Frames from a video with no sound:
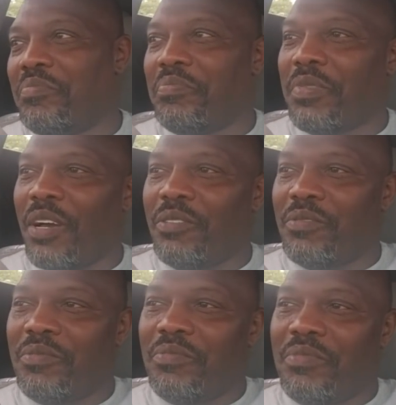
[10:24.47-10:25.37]
about
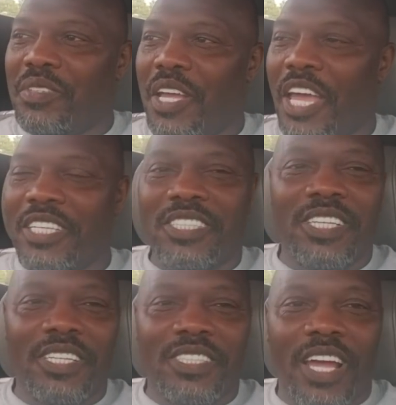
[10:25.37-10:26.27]
8
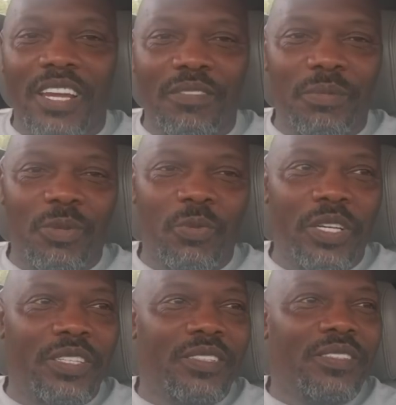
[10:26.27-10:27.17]
cents out of him a week.